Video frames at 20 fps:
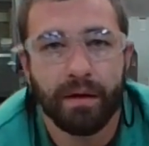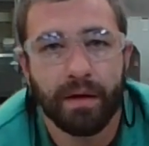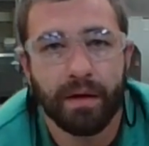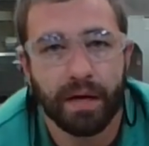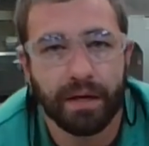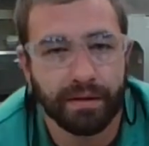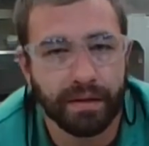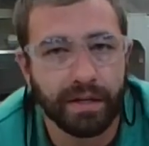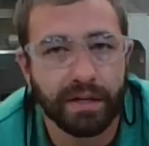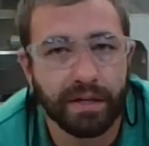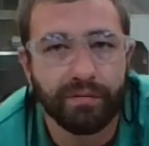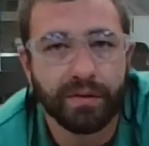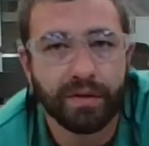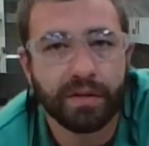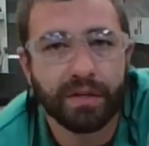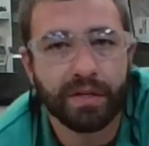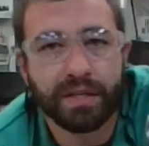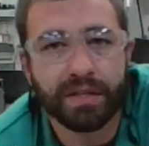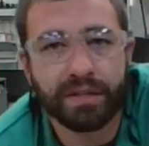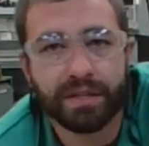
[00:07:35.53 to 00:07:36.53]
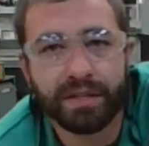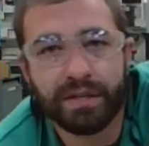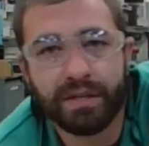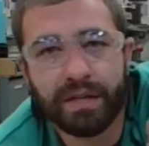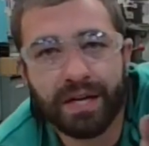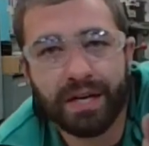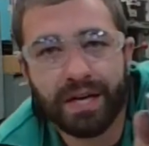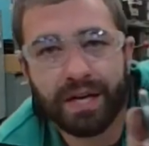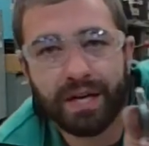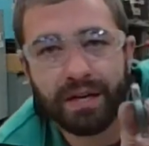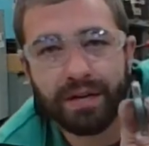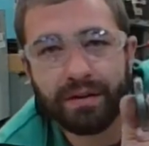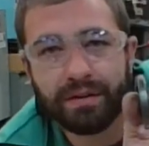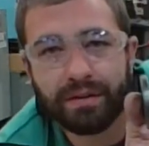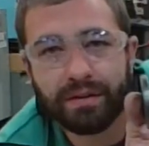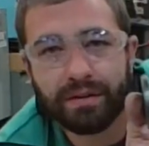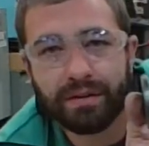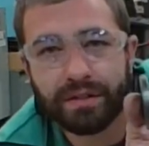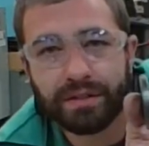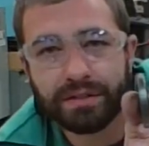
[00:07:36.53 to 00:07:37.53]
And then if you look at the nut,
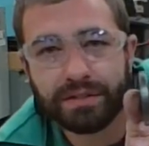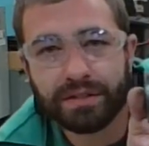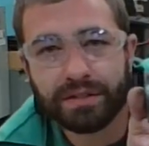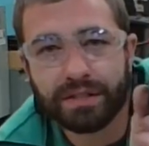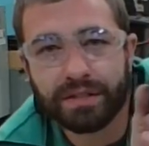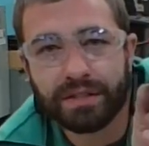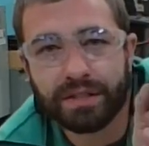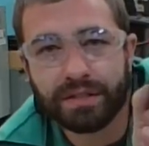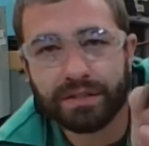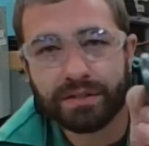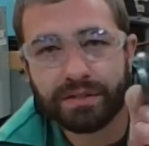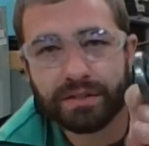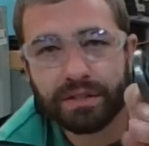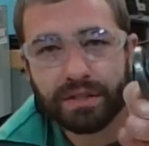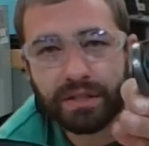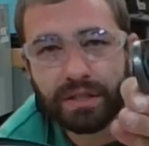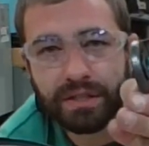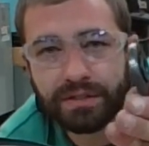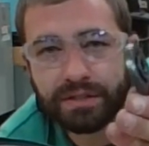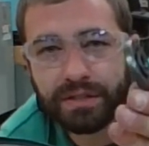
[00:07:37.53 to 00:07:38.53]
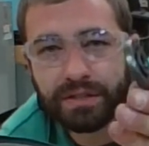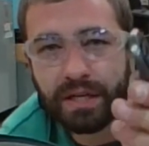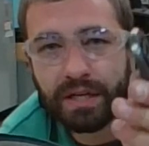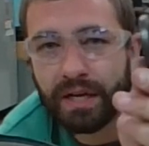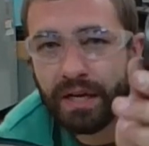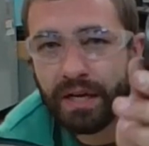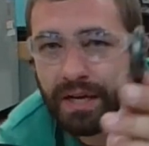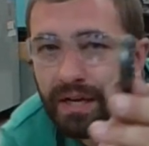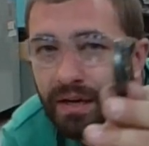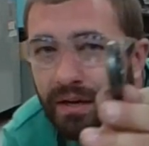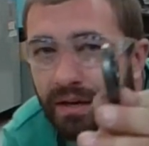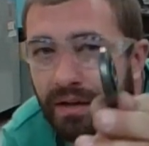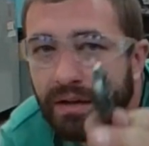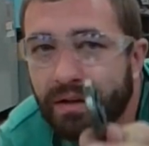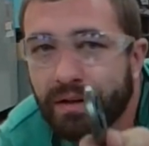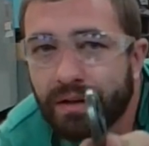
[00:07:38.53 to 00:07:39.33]
you're going to see there's a side